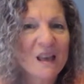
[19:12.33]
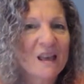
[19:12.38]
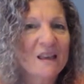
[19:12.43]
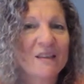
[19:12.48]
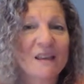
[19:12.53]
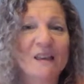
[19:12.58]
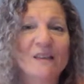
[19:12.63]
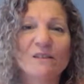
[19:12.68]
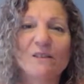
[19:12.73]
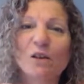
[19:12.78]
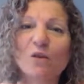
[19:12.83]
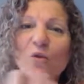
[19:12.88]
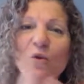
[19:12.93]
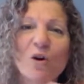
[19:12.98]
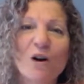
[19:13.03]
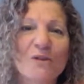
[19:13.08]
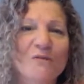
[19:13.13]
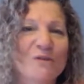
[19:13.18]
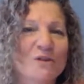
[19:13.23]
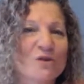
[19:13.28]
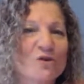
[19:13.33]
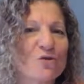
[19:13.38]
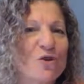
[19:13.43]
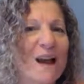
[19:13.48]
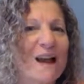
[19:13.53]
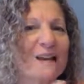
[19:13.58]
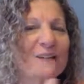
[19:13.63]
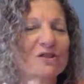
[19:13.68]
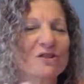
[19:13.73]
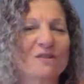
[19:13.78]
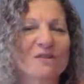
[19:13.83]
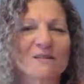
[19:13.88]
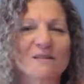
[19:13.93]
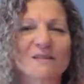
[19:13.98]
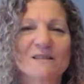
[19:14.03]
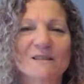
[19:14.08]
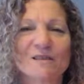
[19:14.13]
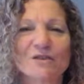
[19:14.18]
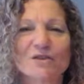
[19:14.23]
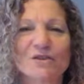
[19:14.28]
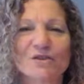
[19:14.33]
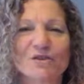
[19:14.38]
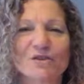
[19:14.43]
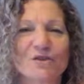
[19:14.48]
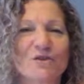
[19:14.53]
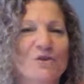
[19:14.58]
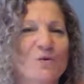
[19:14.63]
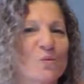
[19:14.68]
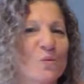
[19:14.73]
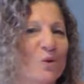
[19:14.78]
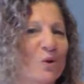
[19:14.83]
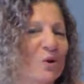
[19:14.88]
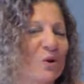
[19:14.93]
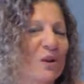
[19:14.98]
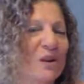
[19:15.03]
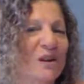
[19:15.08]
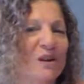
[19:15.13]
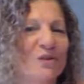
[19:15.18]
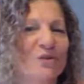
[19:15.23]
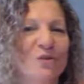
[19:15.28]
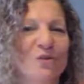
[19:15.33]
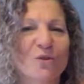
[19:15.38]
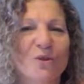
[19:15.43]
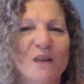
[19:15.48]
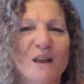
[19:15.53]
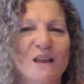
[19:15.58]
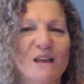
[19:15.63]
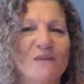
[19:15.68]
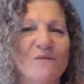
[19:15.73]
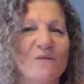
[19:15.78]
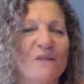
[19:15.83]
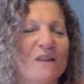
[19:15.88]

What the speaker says: Then the law of attraction is going to start to work in your life,